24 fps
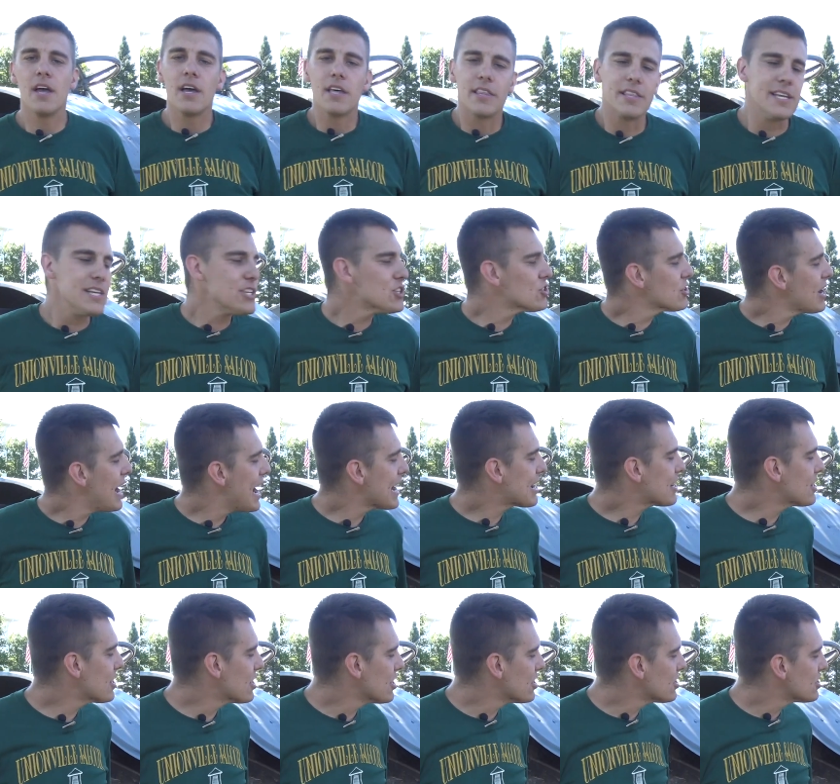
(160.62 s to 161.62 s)
These
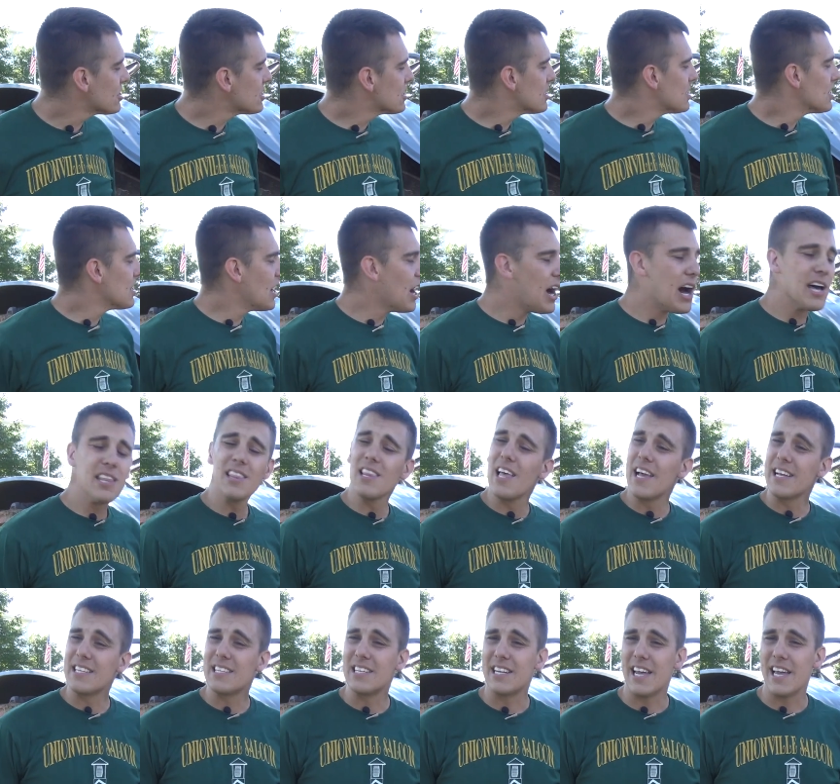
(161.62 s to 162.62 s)
tractors,
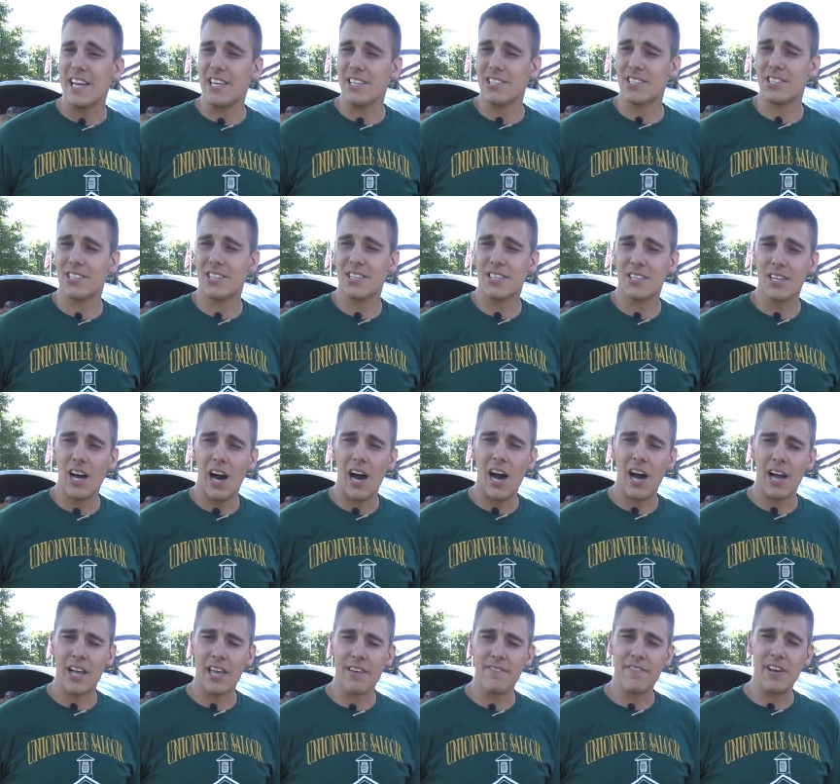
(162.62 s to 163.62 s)
unlike today's
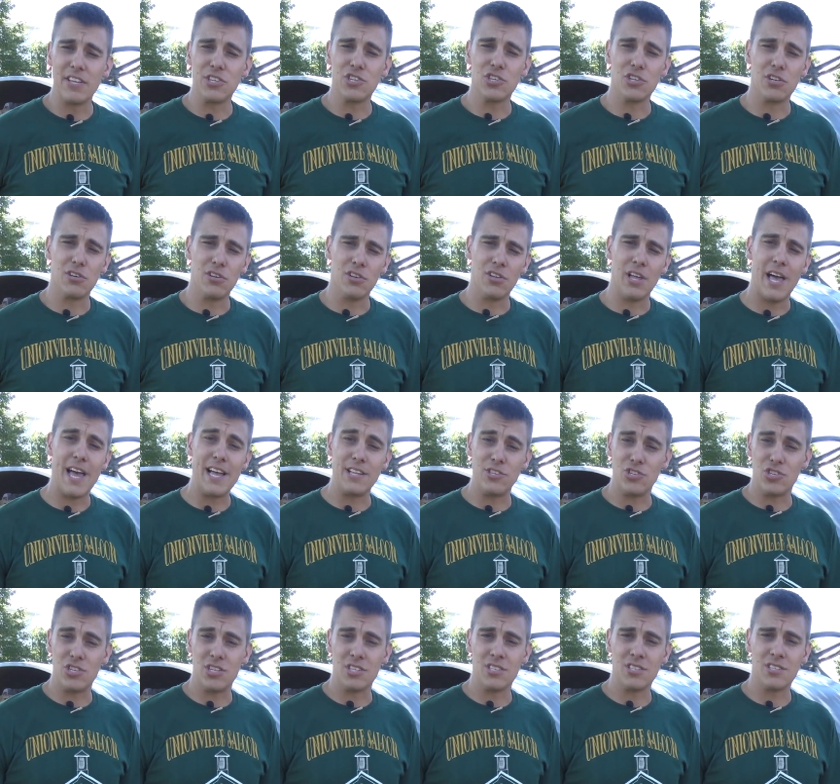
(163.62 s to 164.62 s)
conventional
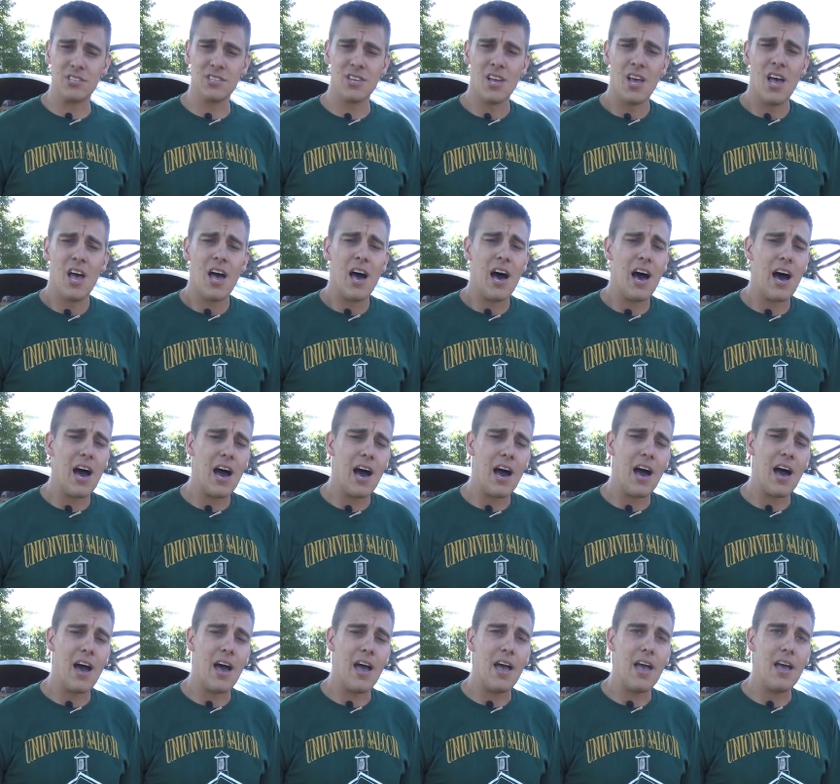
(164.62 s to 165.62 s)
engines,
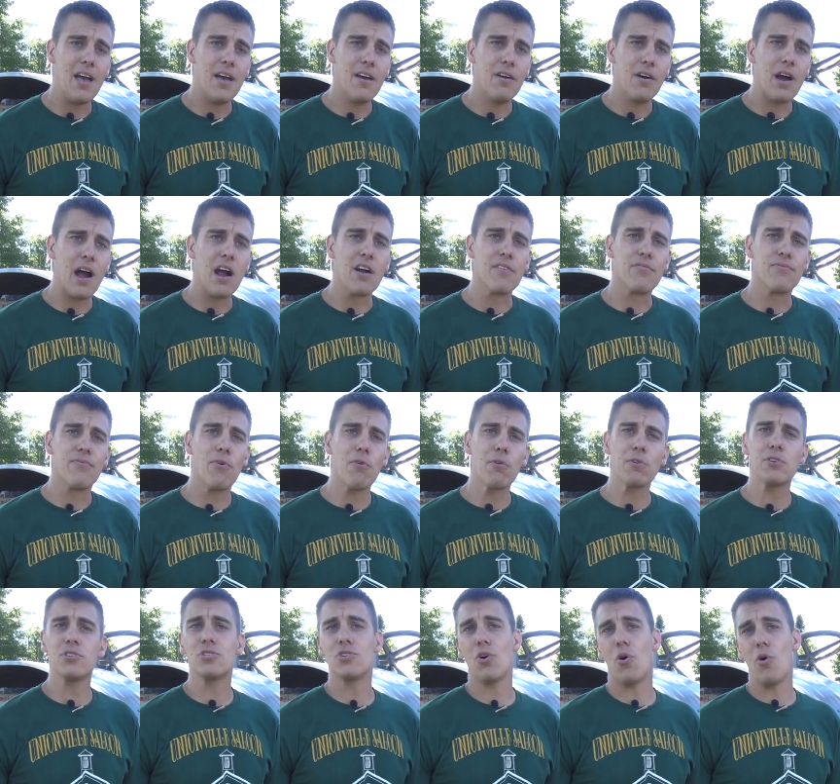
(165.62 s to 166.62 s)
are
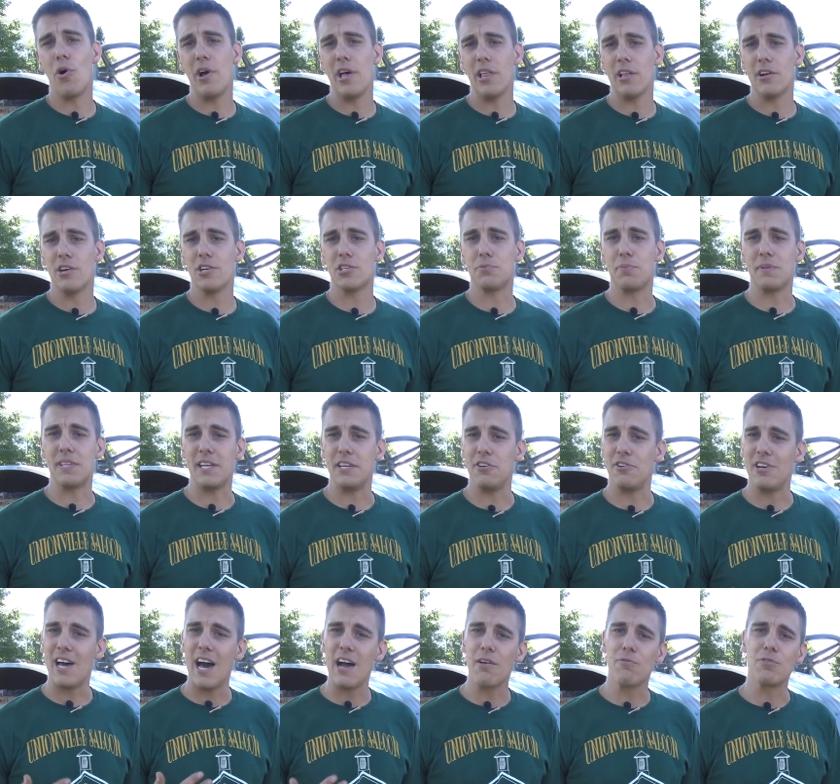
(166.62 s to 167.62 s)
forced oilers, but they
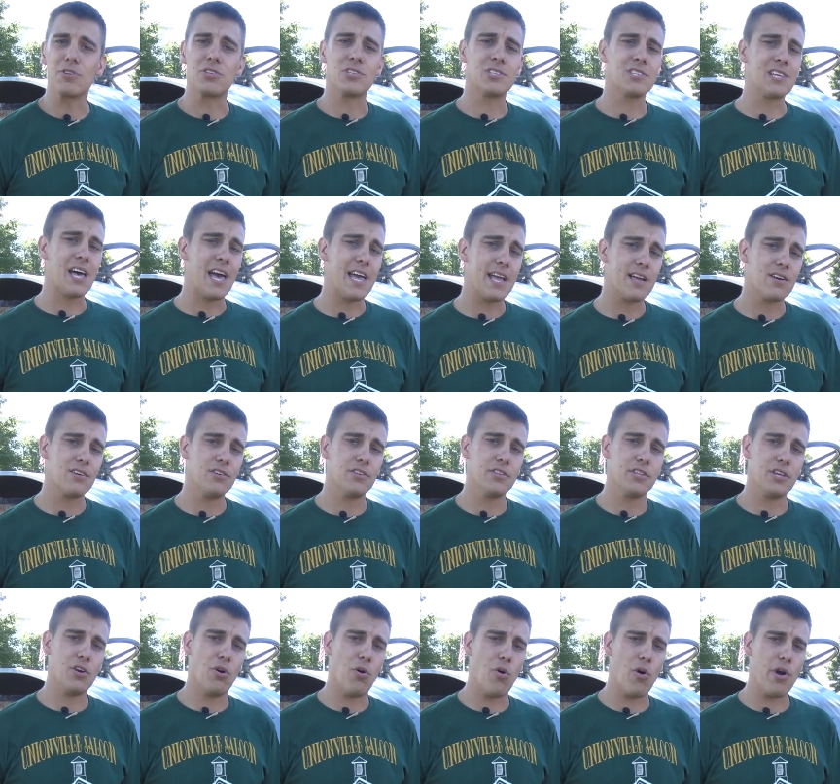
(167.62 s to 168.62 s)
do not recycle
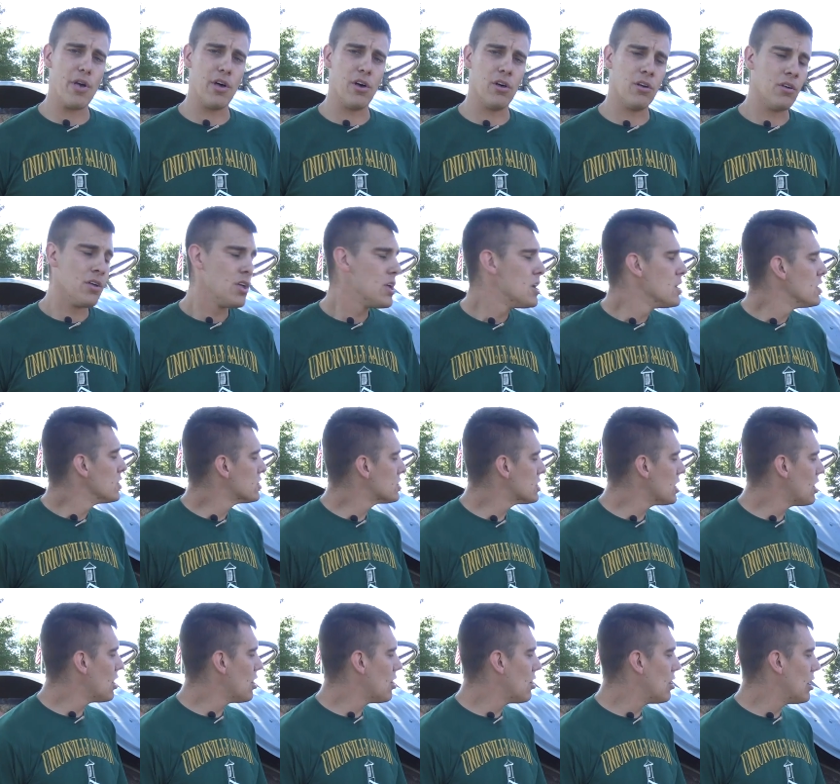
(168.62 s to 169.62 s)
the oil.
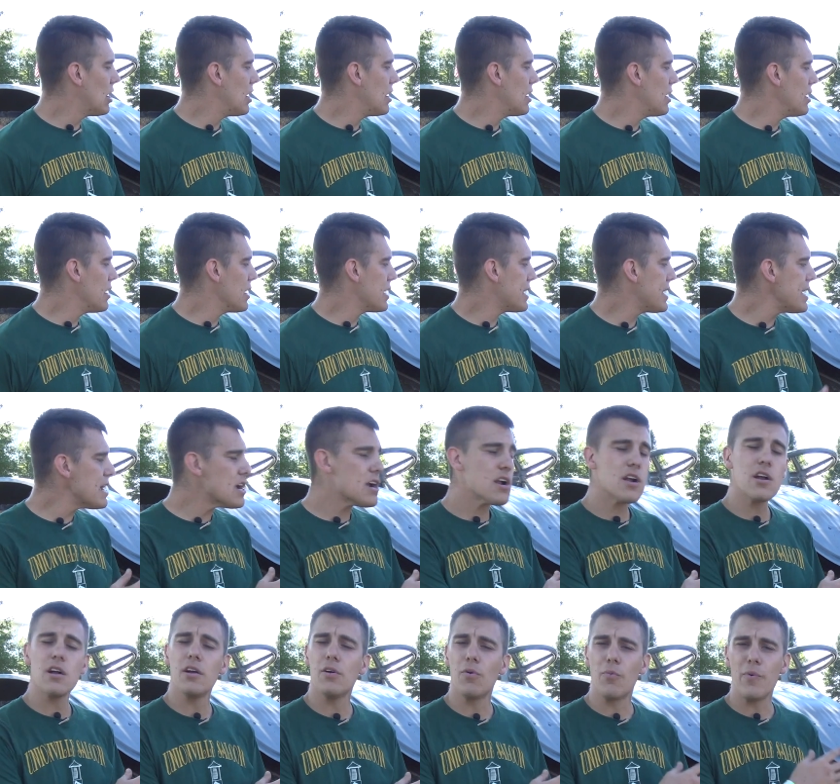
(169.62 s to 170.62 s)
So
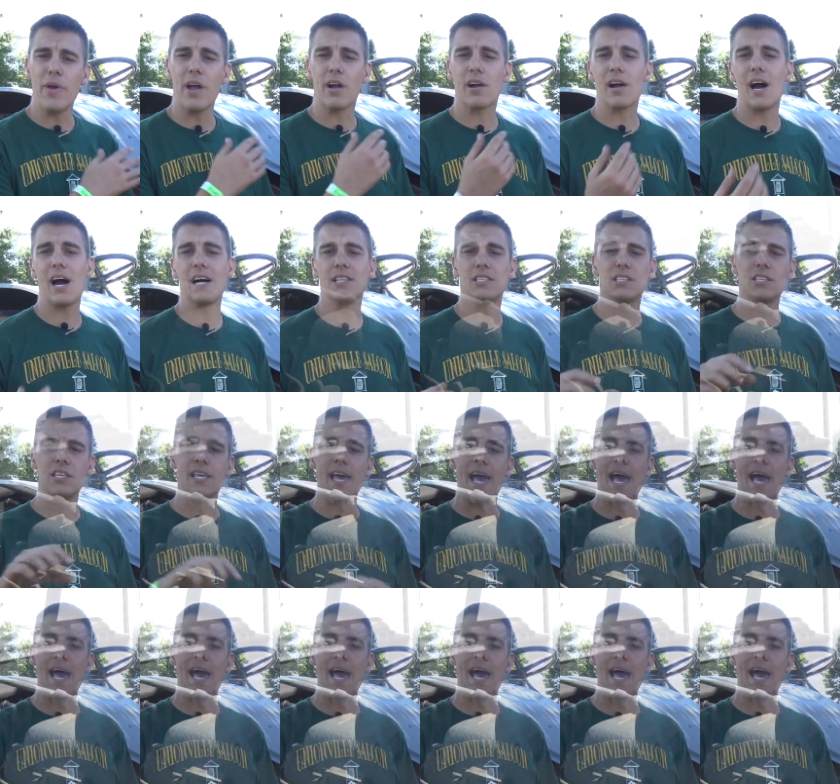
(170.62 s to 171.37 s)
here we are constantly